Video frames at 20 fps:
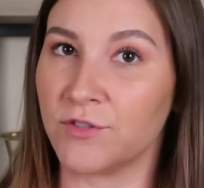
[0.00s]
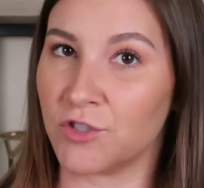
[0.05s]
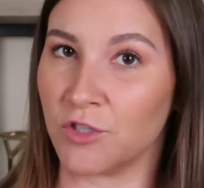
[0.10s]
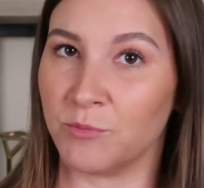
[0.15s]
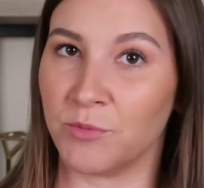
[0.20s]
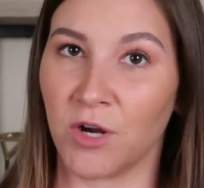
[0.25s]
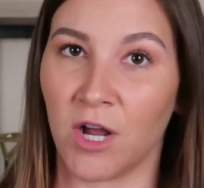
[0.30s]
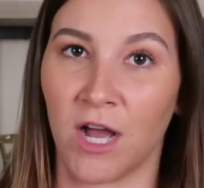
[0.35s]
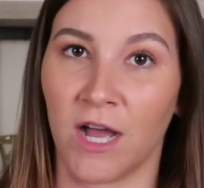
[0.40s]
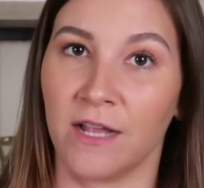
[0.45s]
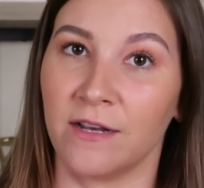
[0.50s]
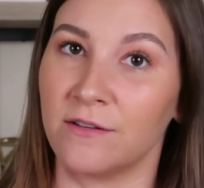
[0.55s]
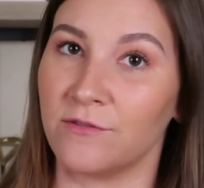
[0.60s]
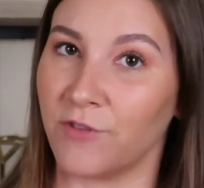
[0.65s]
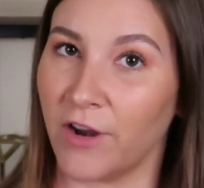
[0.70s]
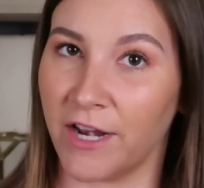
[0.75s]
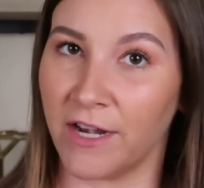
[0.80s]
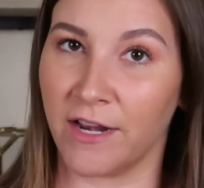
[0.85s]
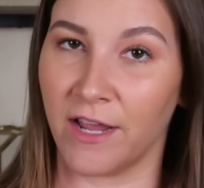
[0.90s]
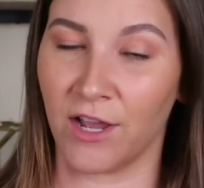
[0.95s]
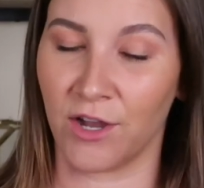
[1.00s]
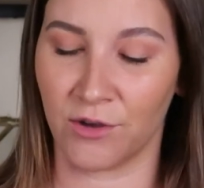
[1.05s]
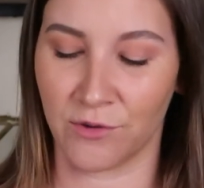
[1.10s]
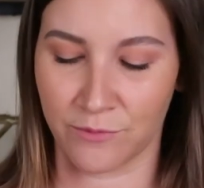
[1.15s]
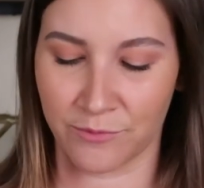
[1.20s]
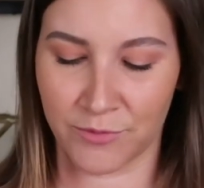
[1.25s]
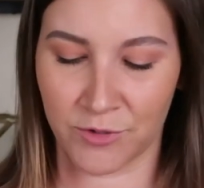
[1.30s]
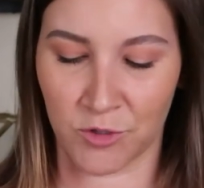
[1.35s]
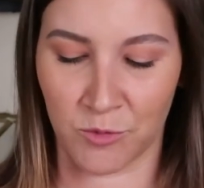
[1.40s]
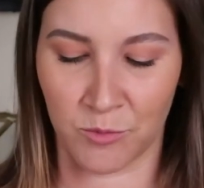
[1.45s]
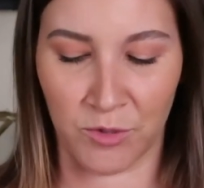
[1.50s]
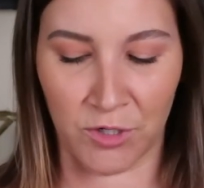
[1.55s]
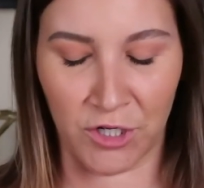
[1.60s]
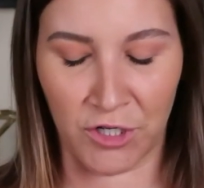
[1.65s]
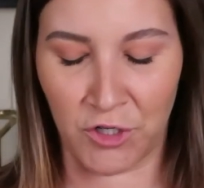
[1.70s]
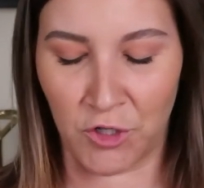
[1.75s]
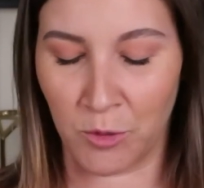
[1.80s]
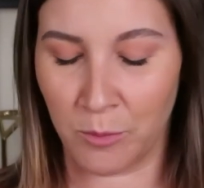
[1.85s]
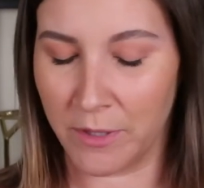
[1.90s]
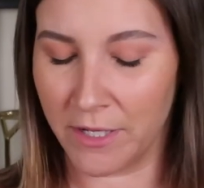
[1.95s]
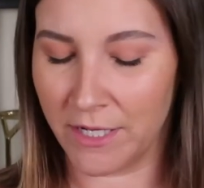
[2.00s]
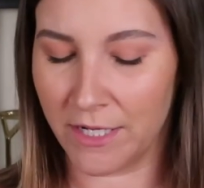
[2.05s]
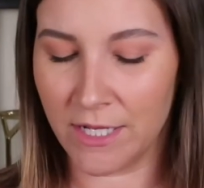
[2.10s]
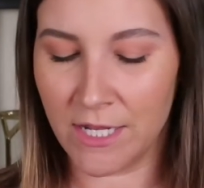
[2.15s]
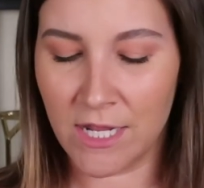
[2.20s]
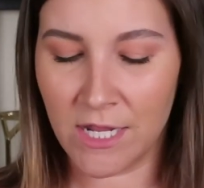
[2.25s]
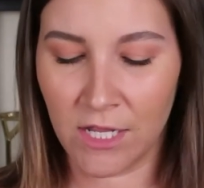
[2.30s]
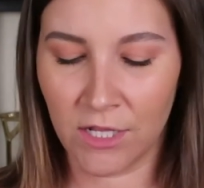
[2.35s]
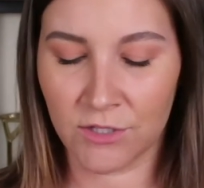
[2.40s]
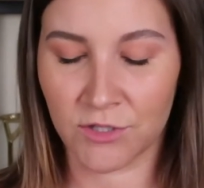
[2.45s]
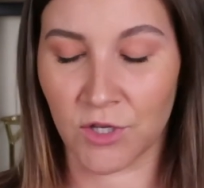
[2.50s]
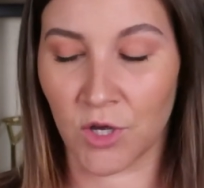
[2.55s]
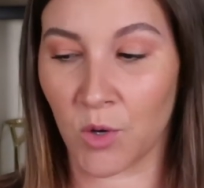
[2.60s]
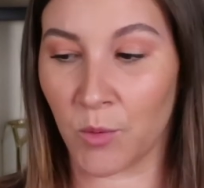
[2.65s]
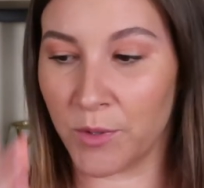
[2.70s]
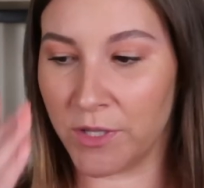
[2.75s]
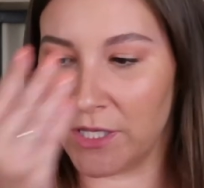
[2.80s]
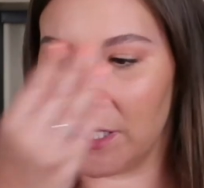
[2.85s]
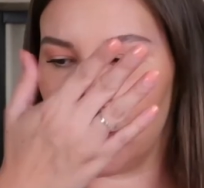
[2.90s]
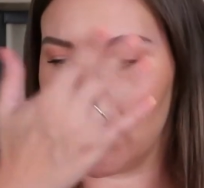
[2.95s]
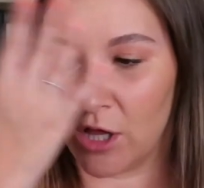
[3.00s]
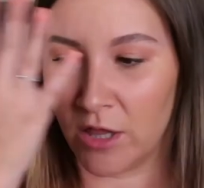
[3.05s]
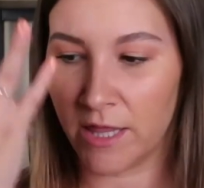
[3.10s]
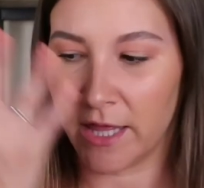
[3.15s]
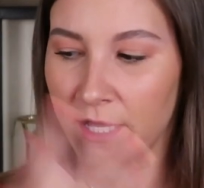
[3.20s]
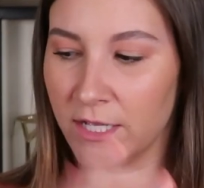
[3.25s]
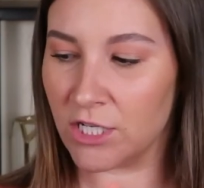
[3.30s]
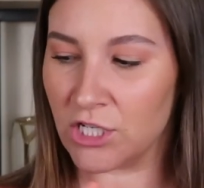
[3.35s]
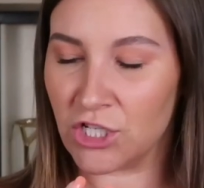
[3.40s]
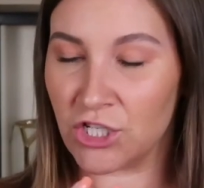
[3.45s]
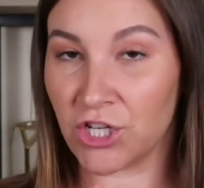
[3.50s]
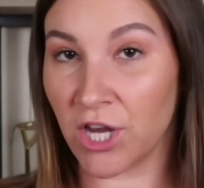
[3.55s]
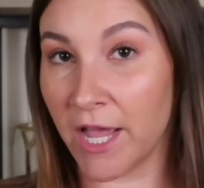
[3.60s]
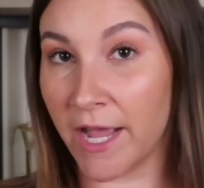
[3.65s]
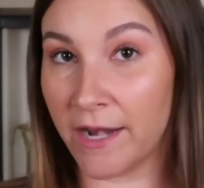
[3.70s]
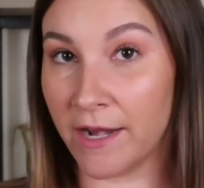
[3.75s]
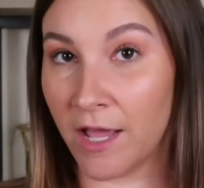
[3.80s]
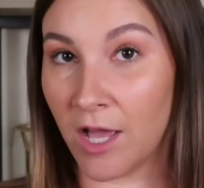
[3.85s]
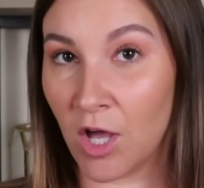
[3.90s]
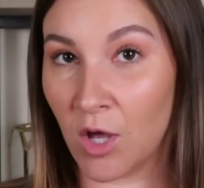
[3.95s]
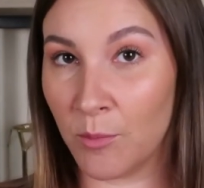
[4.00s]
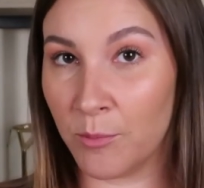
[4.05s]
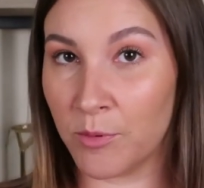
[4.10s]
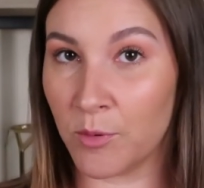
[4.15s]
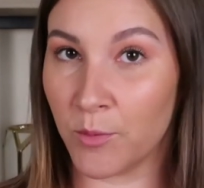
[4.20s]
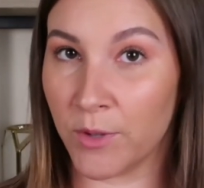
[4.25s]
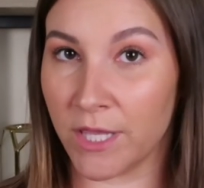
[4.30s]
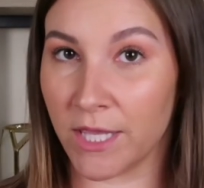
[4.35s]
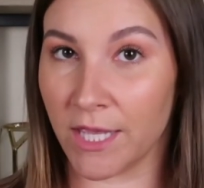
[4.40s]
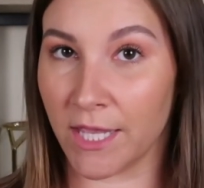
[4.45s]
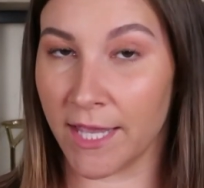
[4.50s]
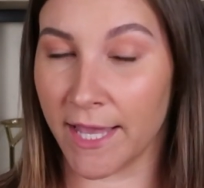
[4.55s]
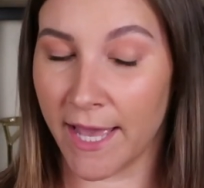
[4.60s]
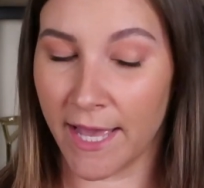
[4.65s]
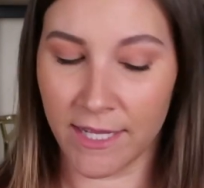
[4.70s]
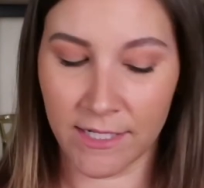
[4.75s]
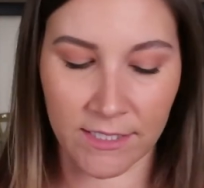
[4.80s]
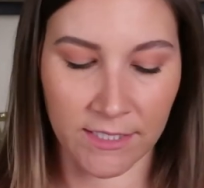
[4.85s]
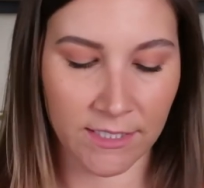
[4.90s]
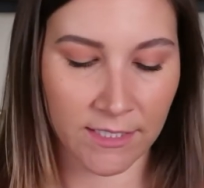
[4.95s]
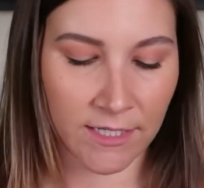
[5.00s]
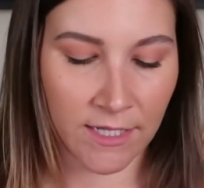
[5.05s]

Super hot right now, super humid, so we need all the shine help we can get.